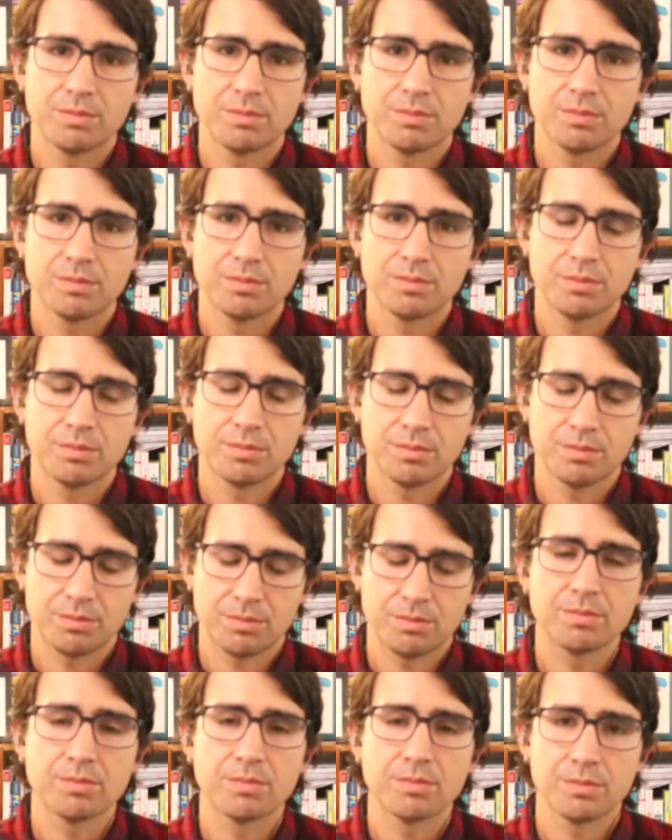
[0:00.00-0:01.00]

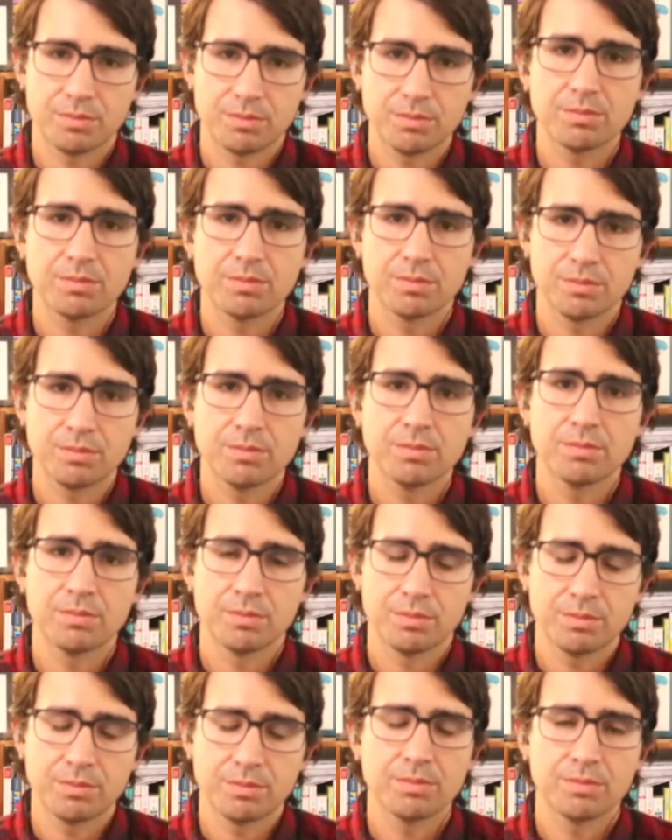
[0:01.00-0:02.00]

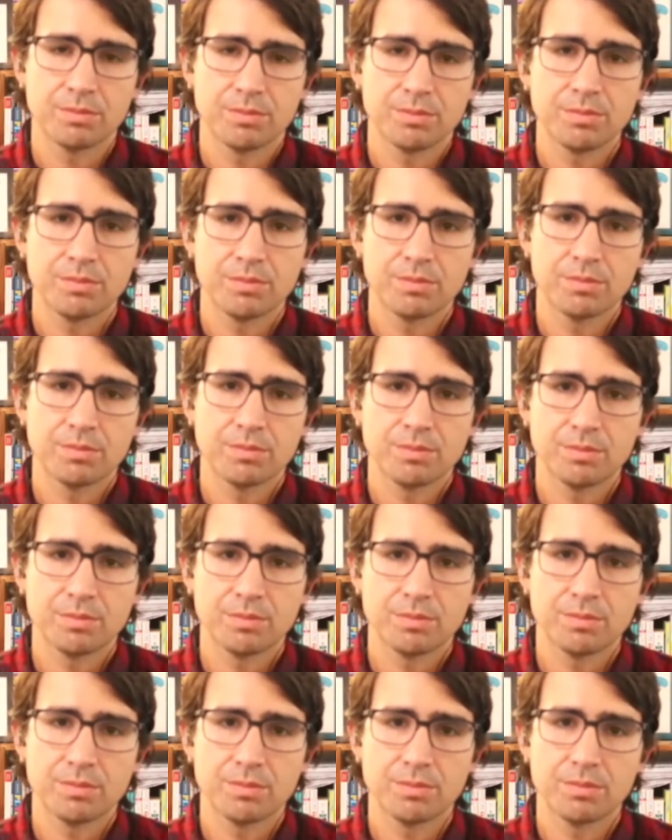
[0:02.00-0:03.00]

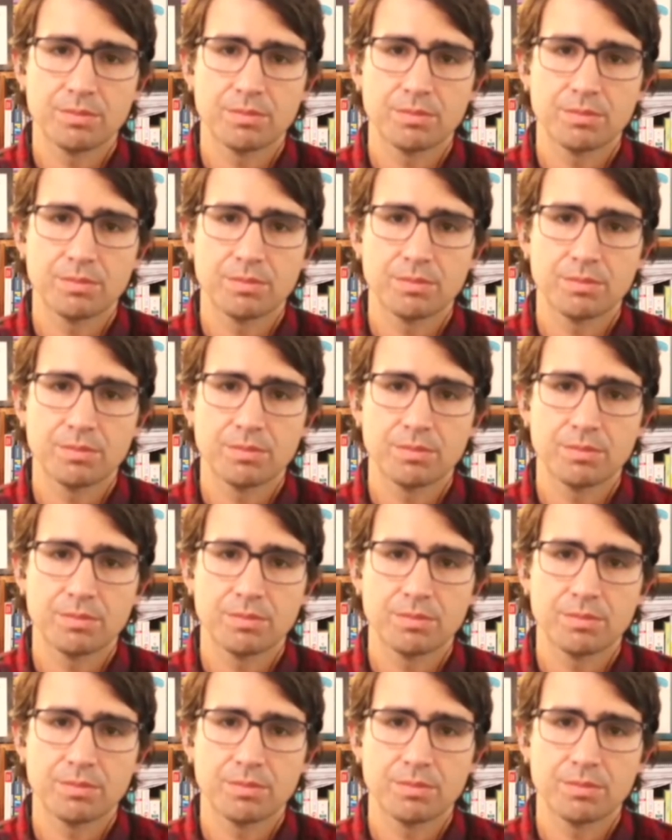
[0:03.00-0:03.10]
The person shown says nothing.